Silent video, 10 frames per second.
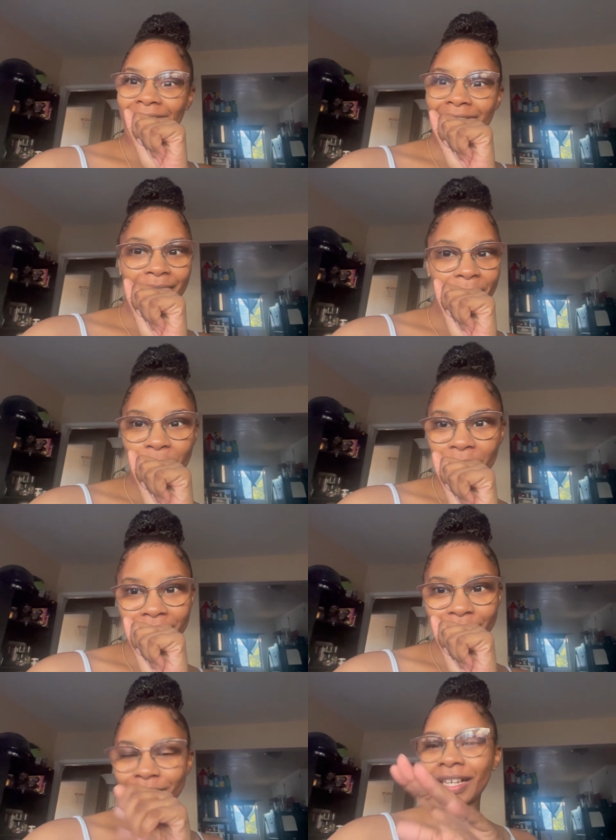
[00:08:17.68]
I gotta get me
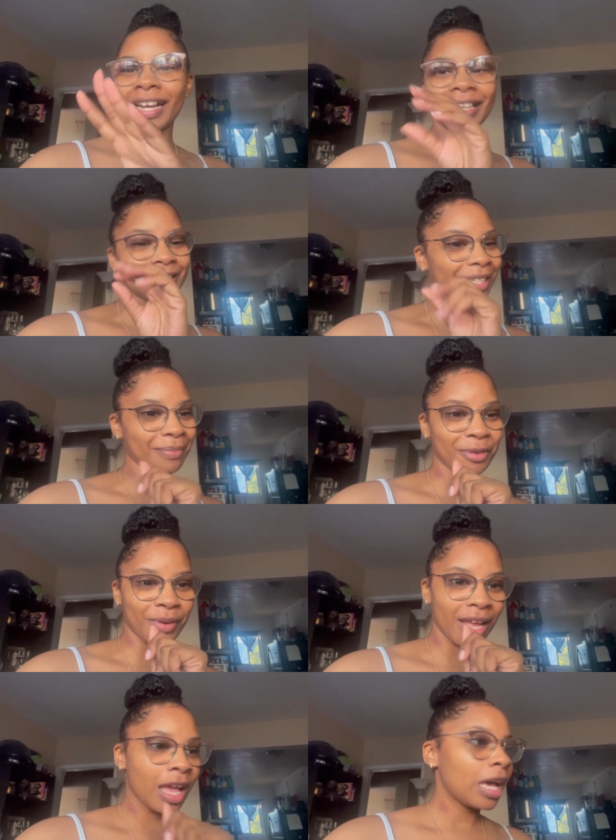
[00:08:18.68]
one. I got to get me one.